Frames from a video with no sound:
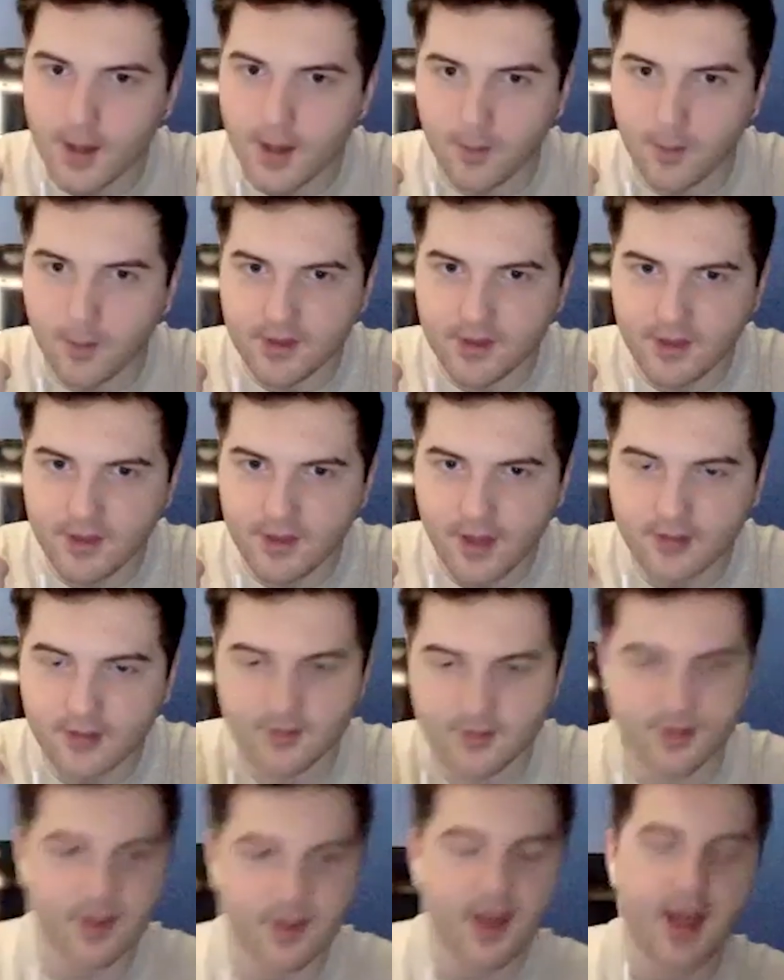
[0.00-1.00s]
my test.
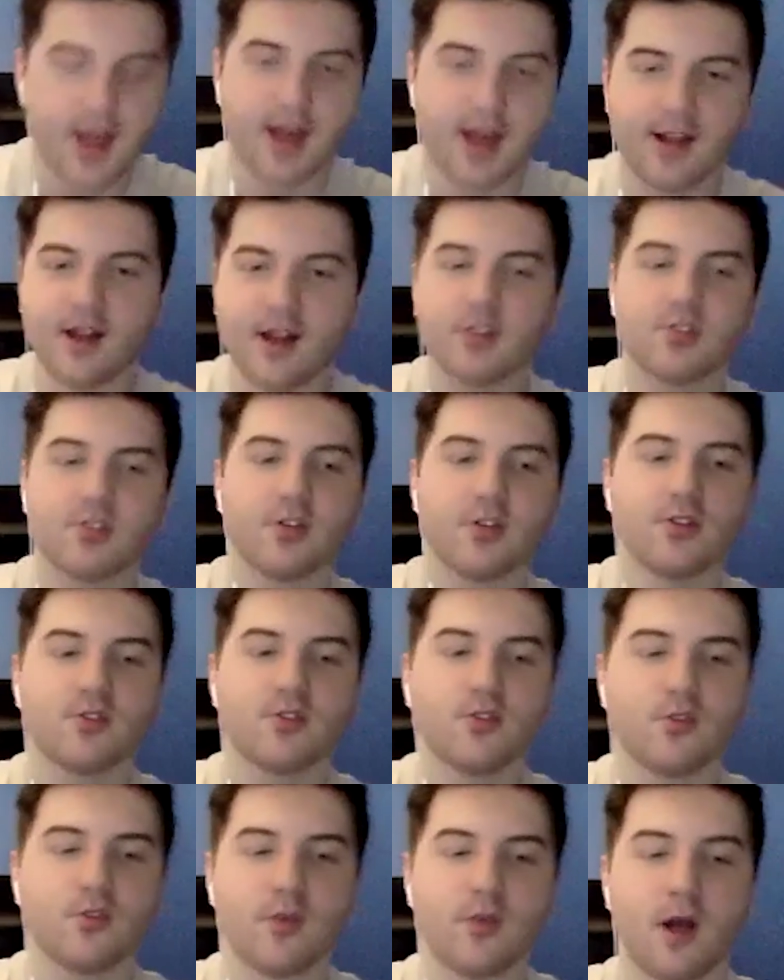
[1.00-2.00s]
And I turned
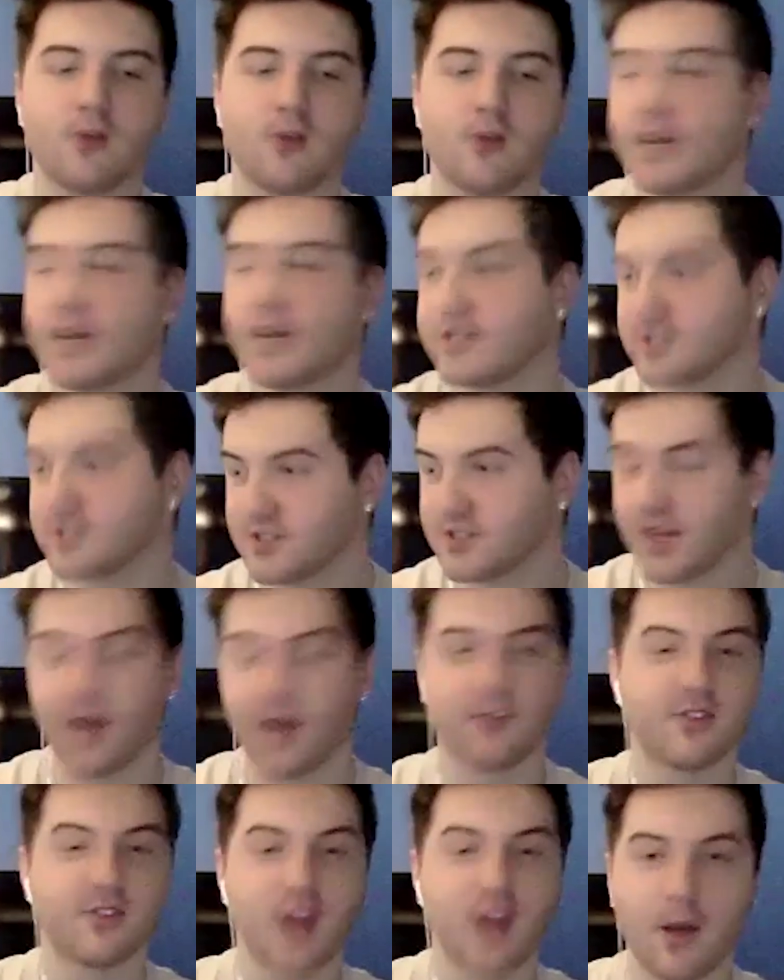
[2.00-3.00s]
to him. I was like,
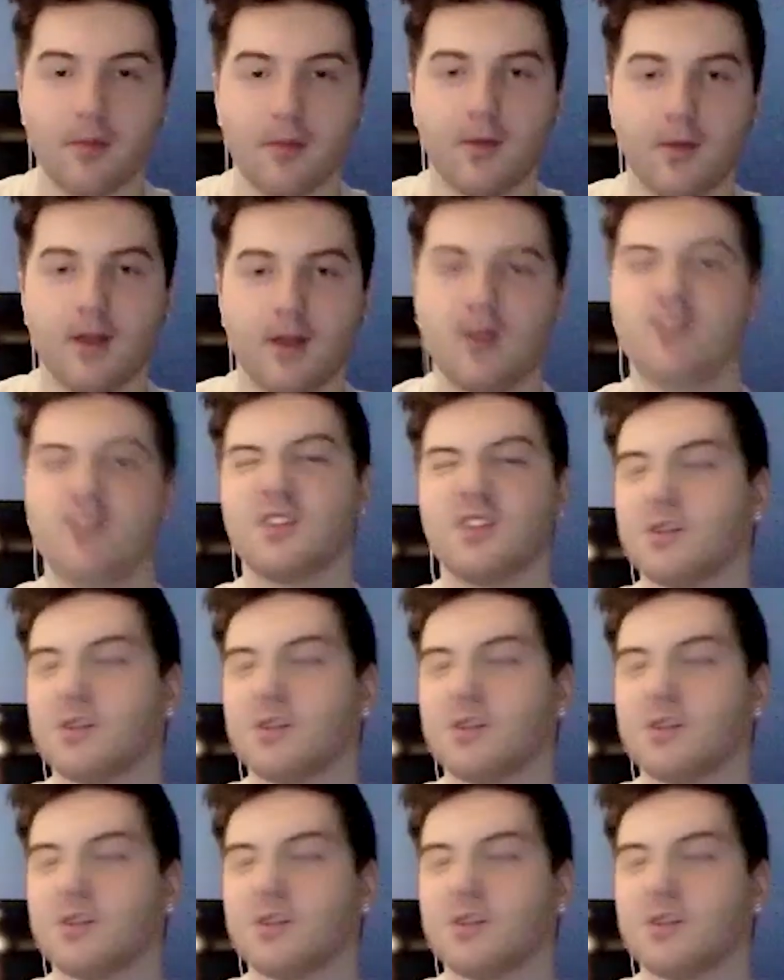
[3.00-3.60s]
on top of my lungs, I was